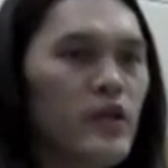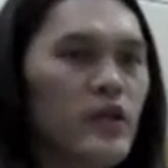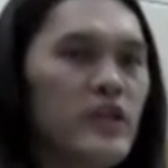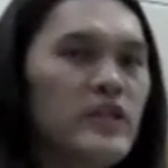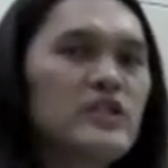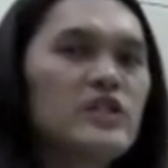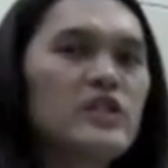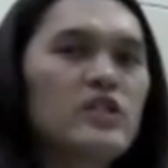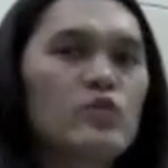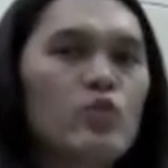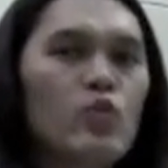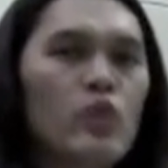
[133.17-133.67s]

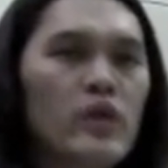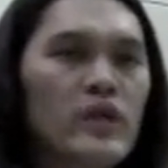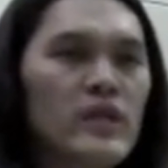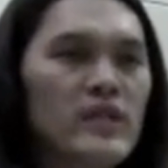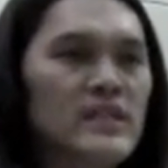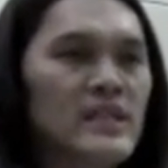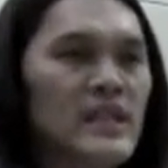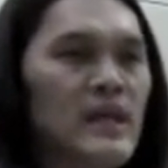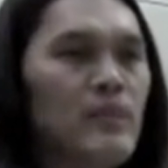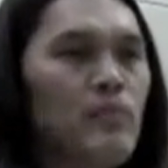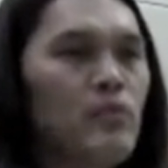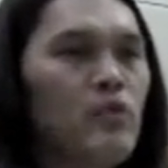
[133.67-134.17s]
He's just one
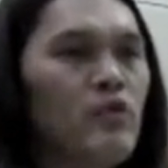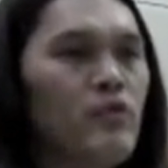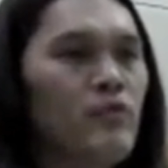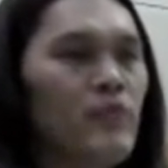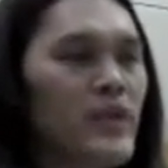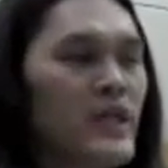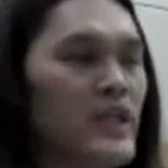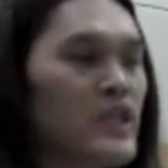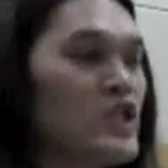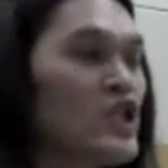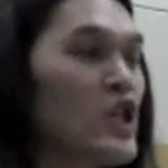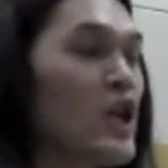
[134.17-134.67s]
example of
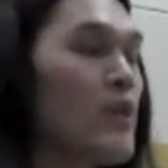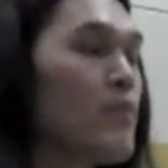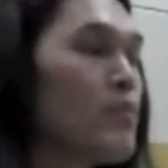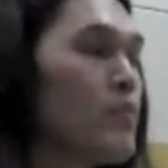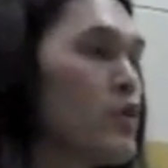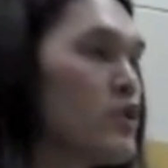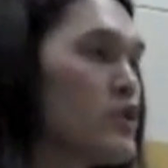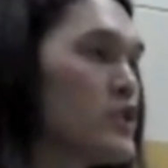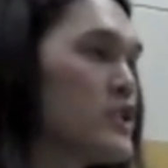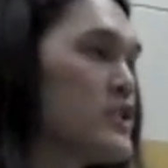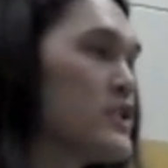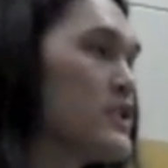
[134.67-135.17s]
many.
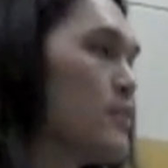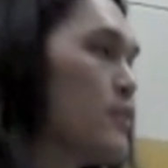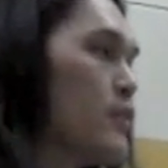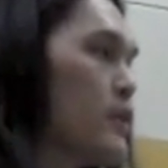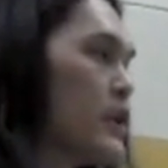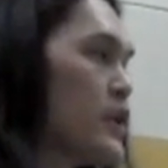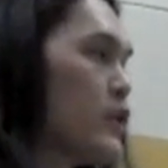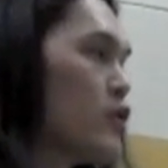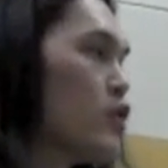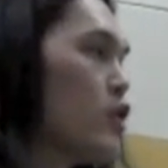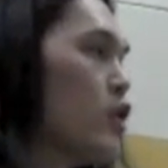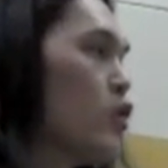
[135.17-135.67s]
John Bush is
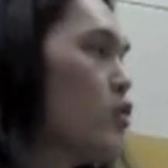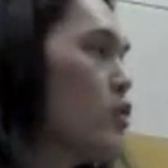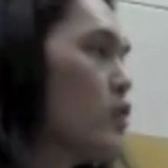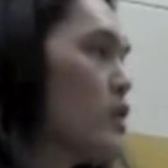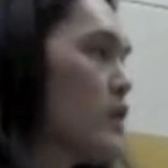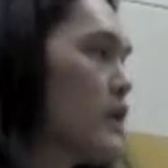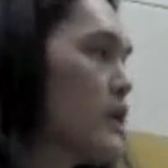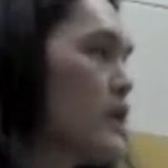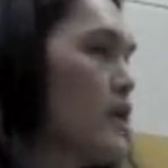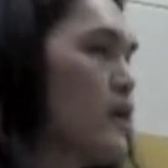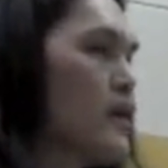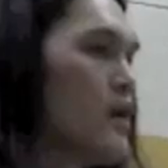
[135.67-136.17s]
someone here
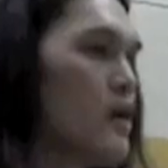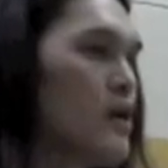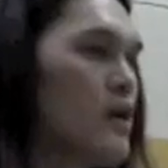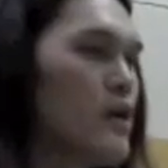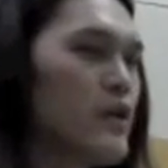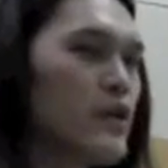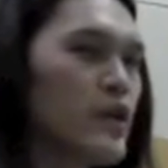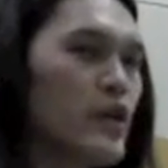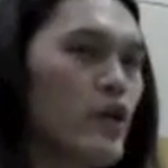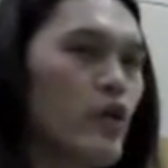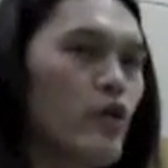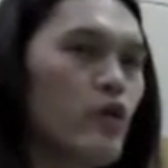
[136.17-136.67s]
locally.
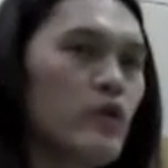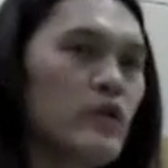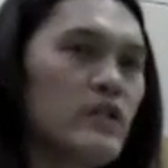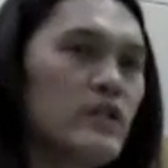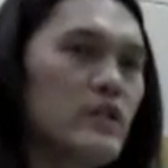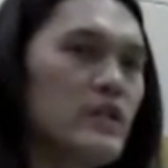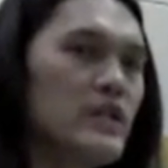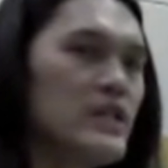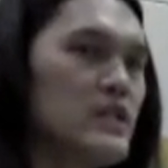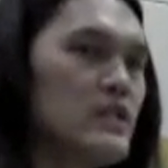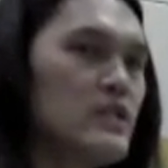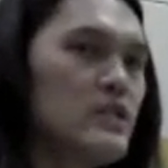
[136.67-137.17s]

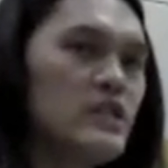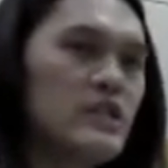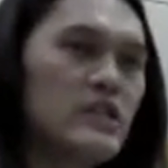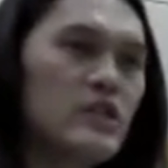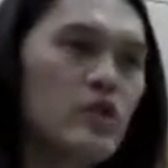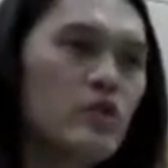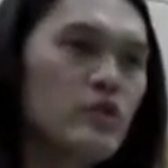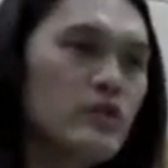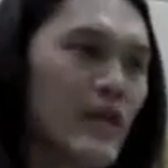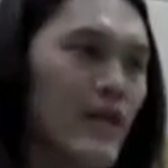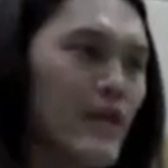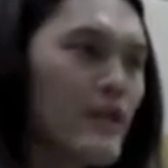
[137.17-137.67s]
He just
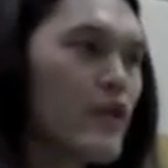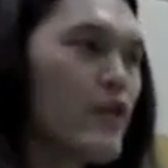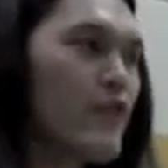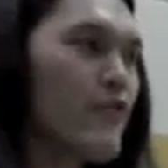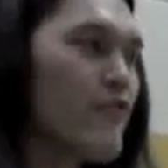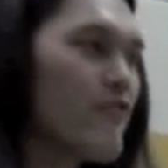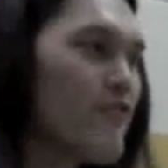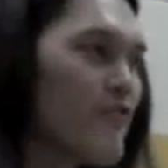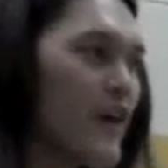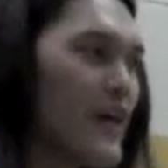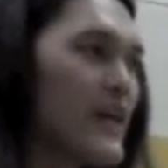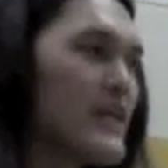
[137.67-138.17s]
goes out there
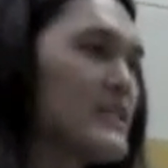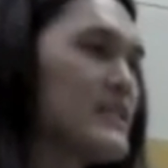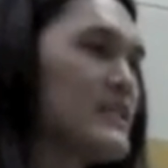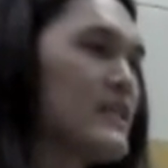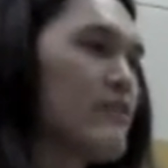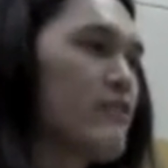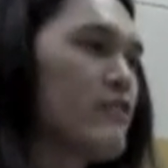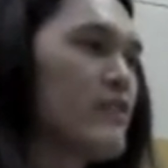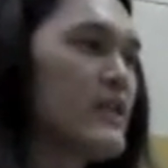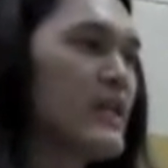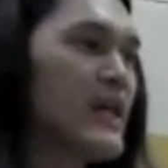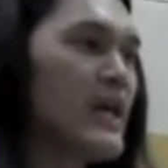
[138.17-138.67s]
and fights
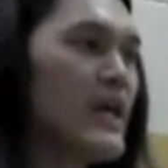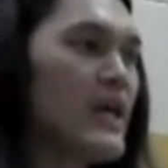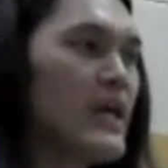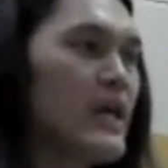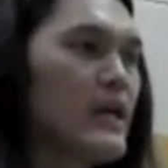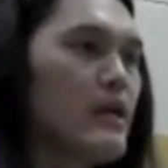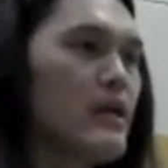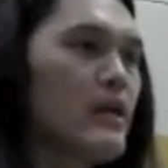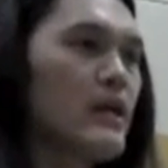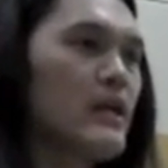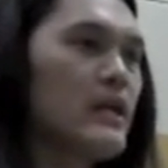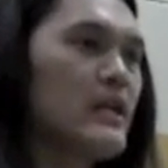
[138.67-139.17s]
every
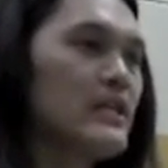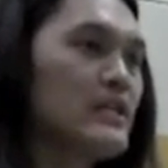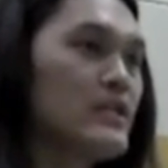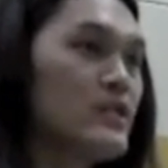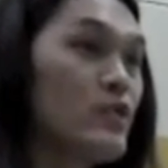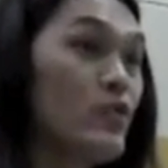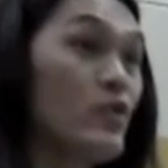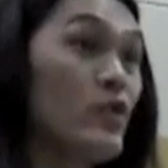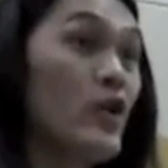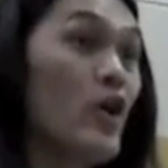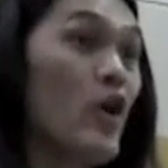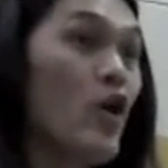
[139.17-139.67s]
day, and he's
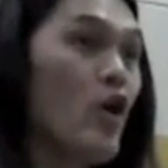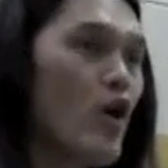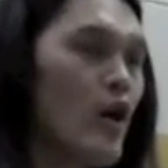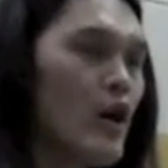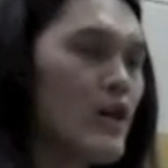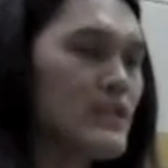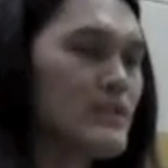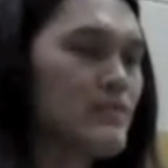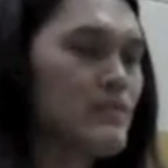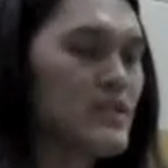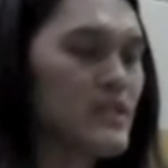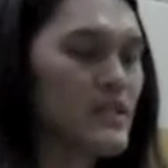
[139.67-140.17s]
doing
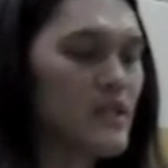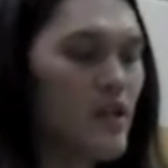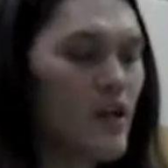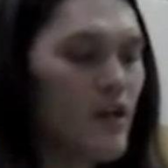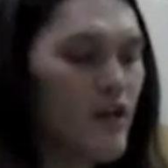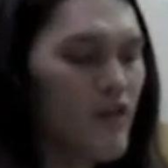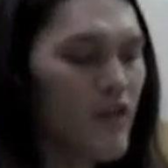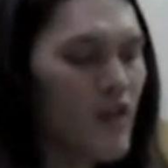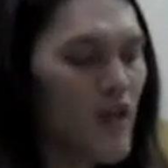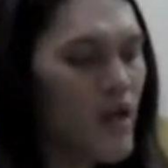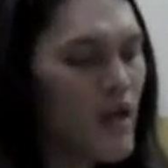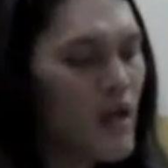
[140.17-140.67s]
awesome
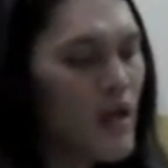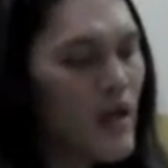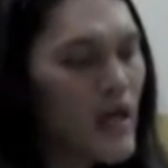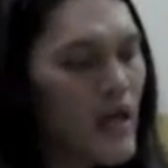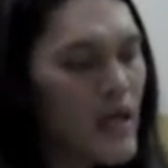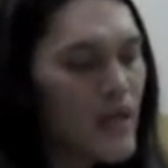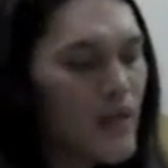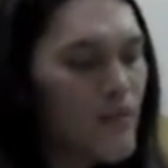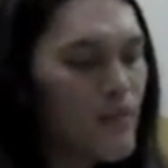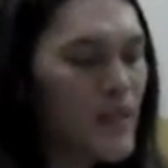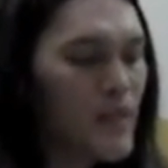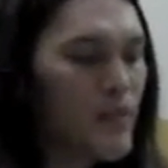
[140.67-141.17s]
stuff.
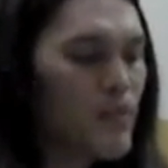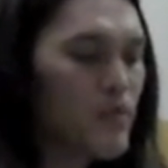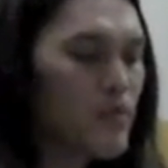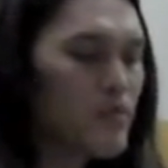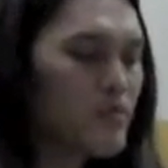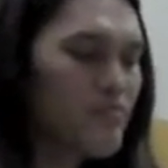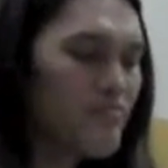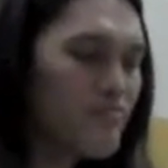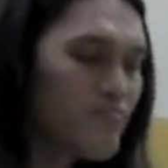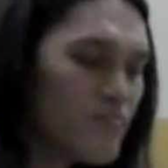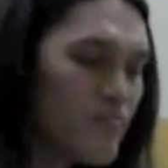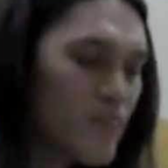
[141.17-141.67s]
And then
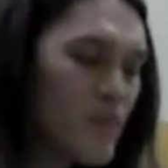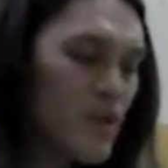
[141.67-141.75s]
people,